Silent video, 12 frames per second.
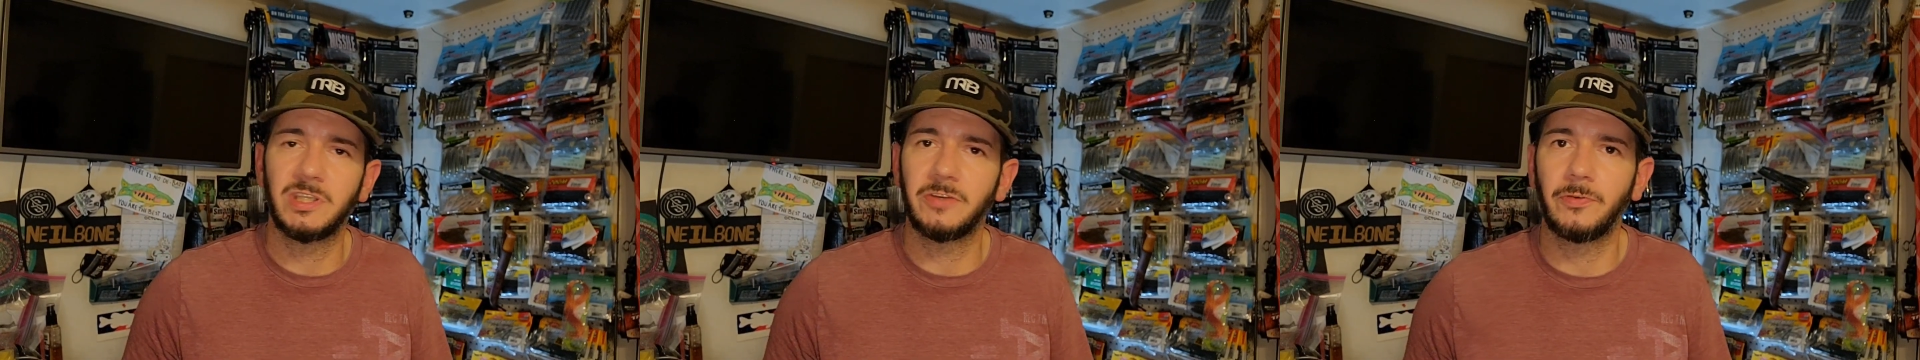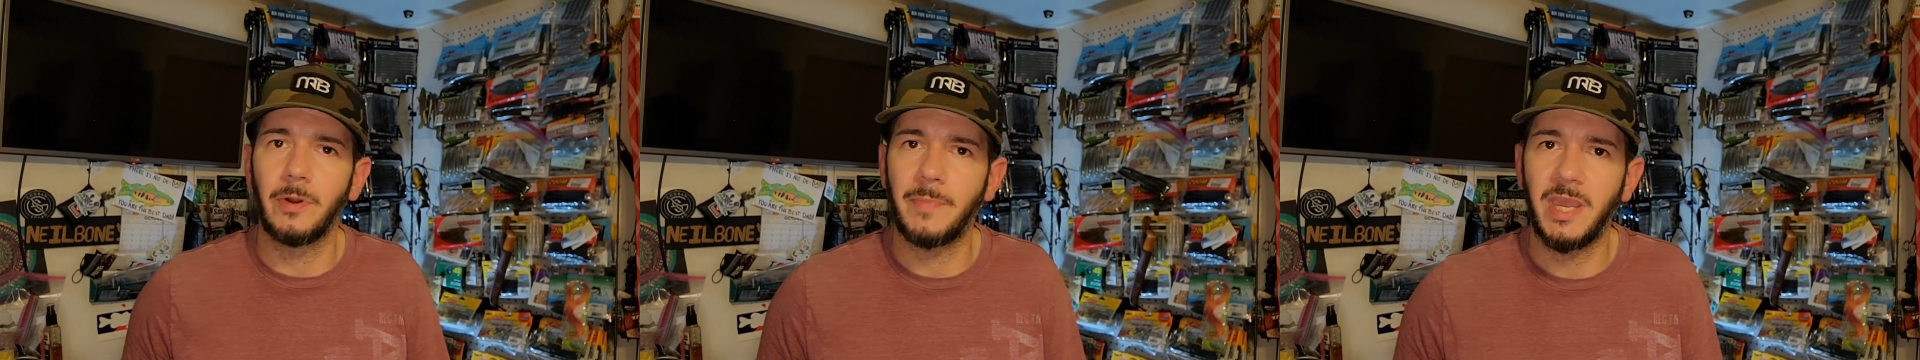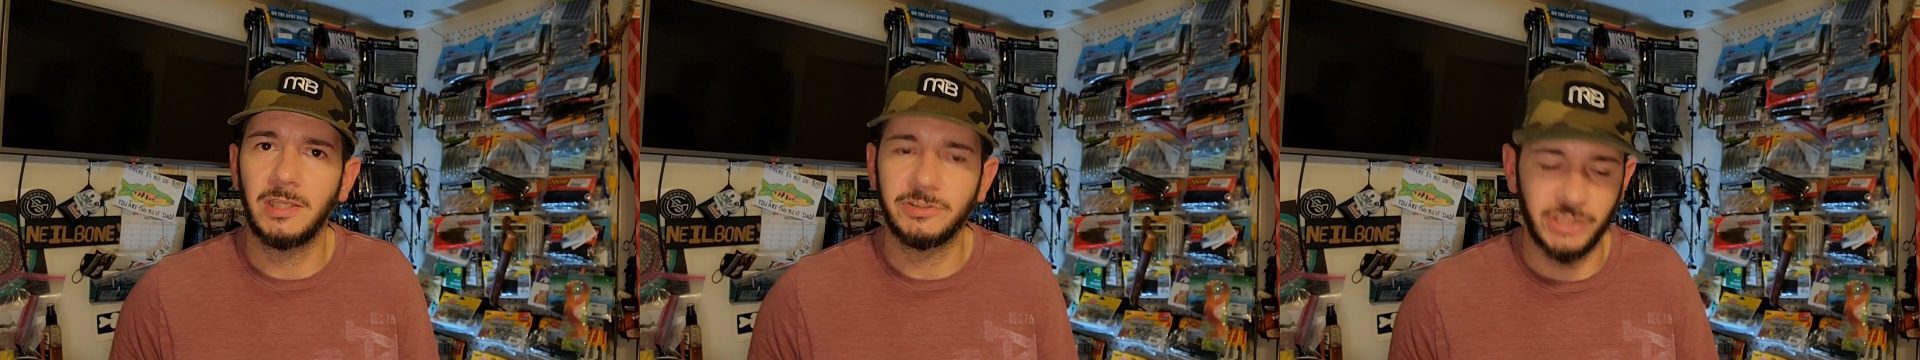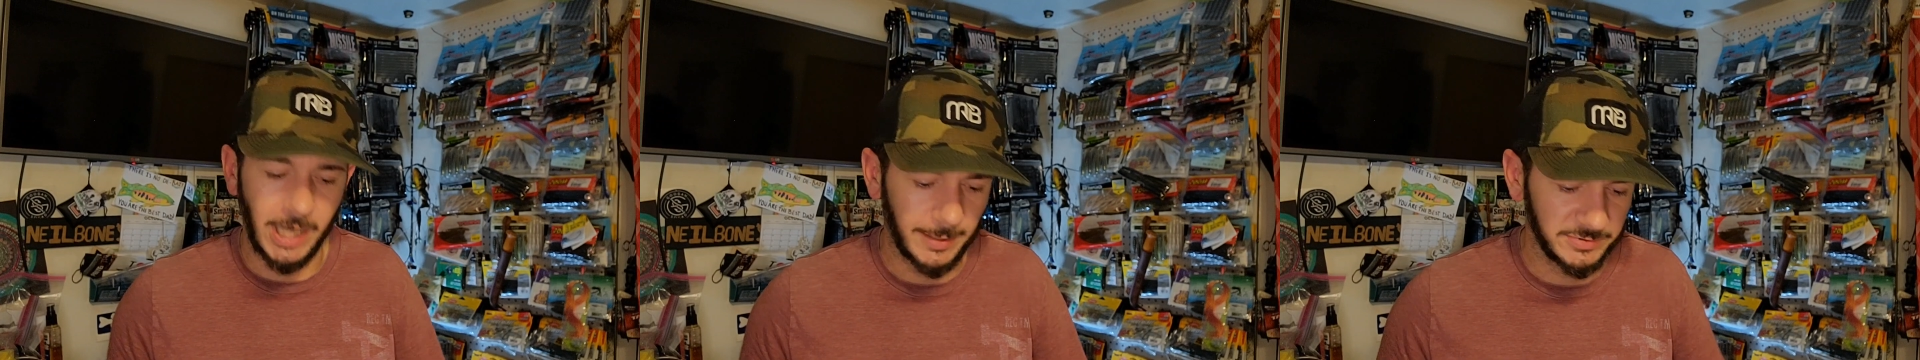different paint
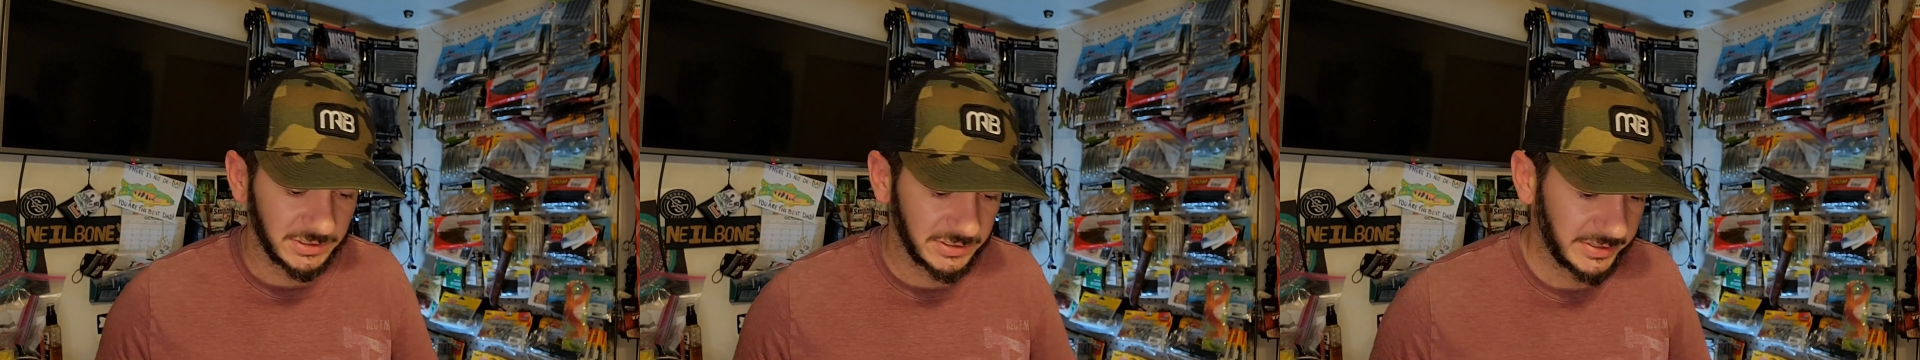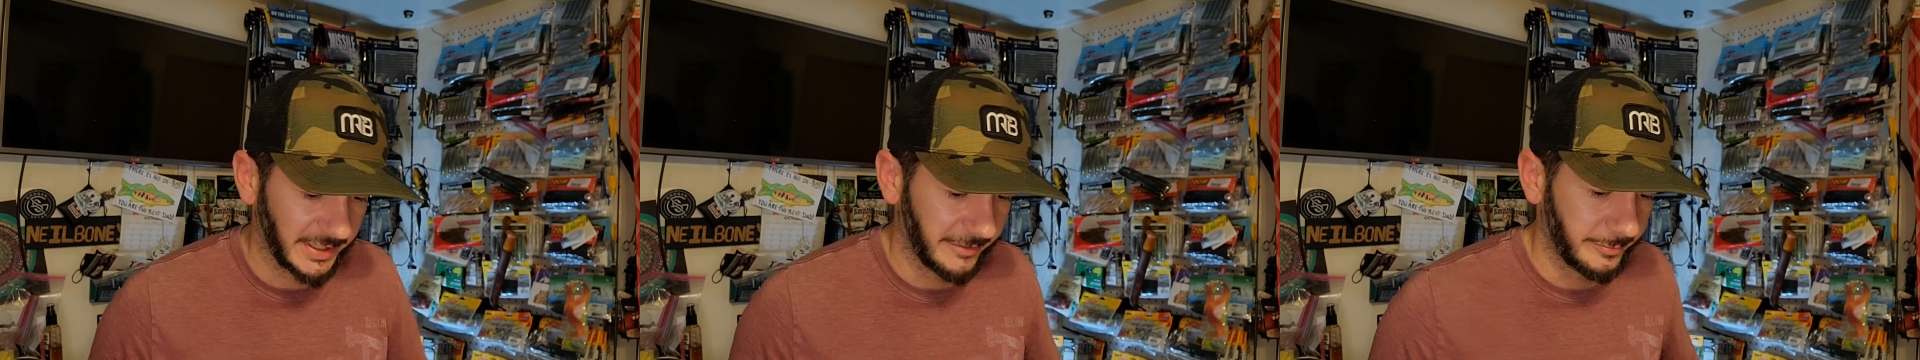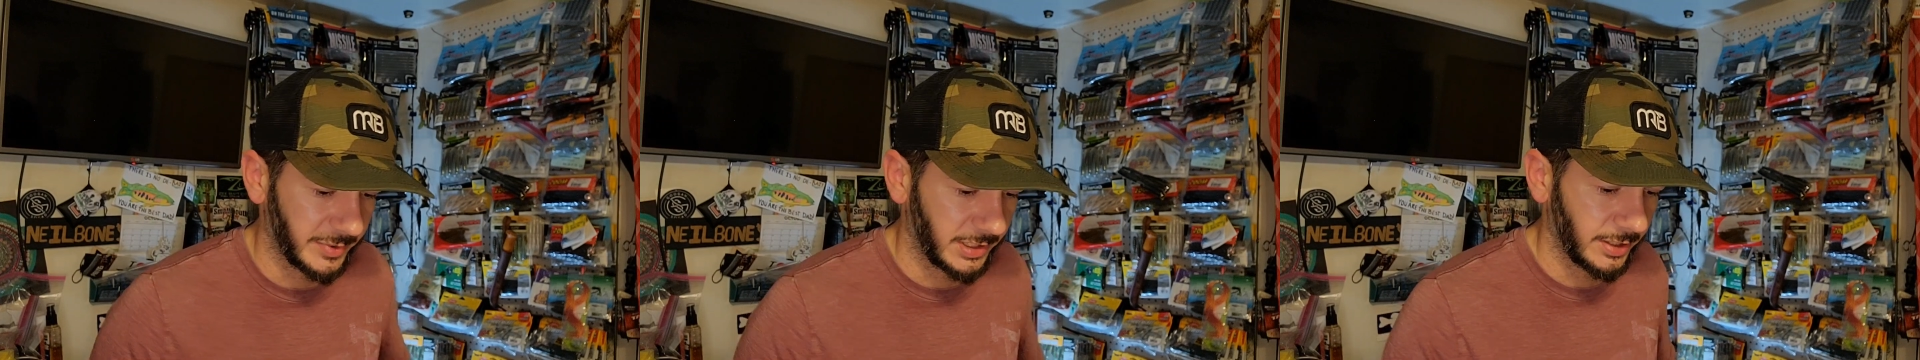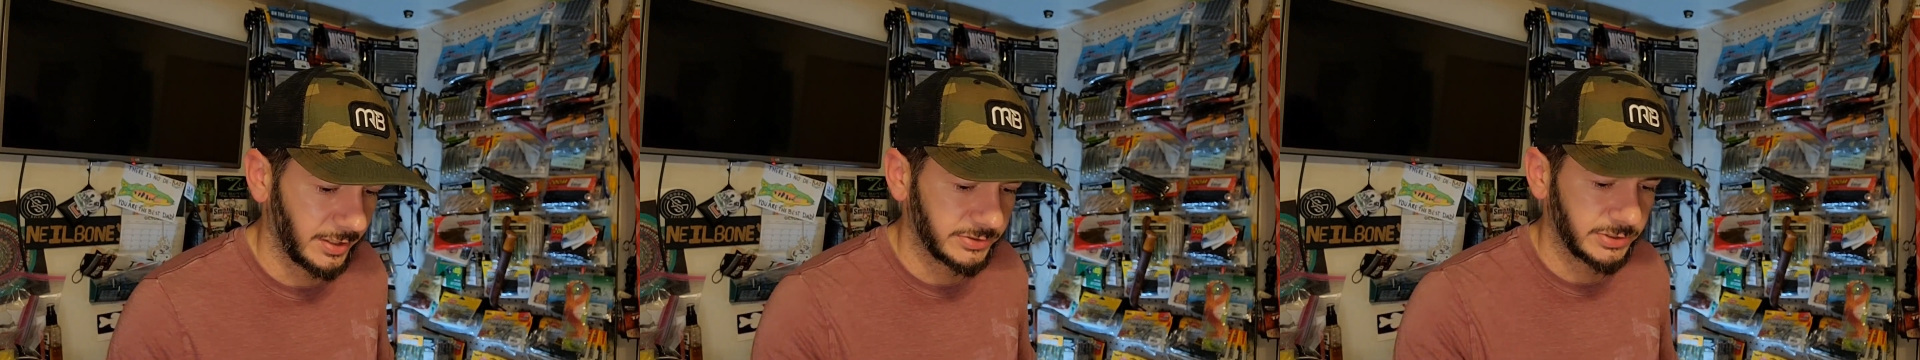jobs and stuff,
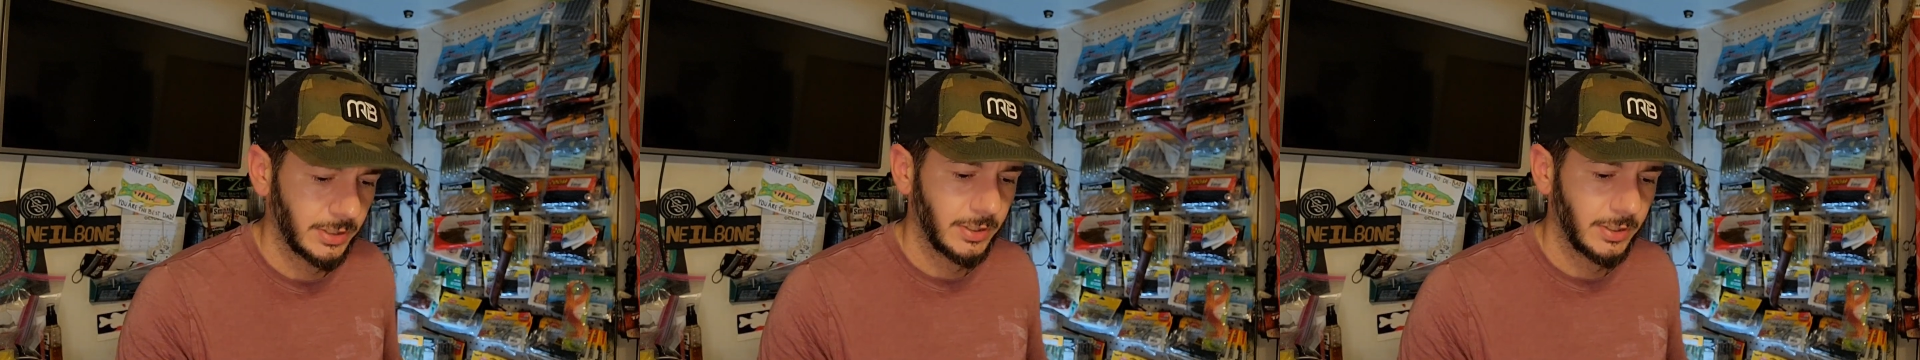because